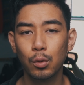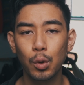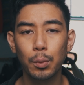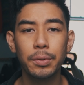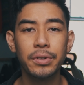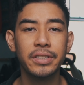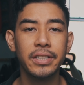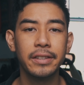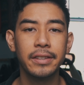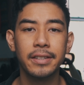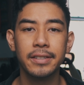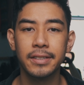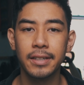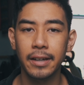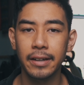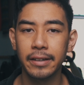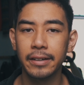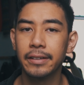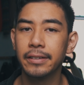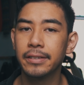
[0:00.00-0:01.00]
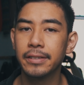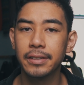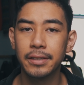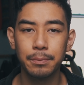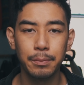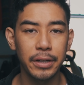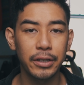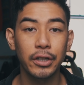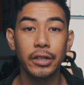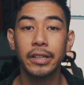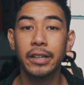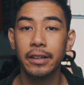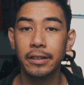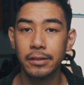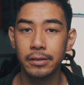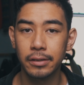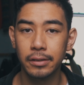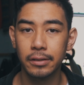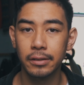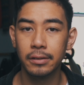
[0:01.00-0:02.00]
we'll present the science, make our
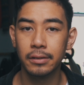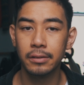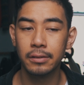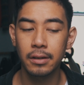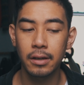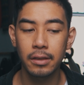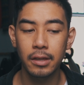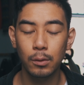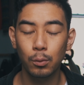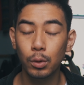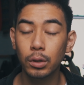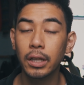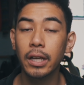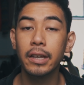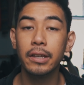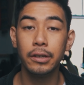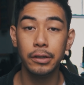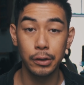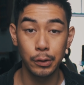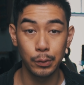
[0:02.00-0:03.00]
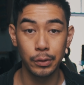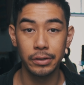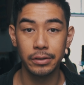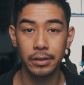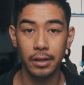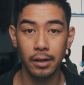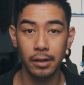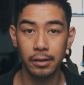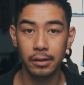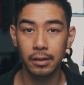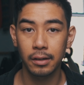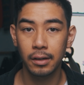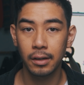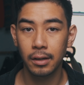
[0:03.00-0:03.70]
cases, and then we'll let you decide.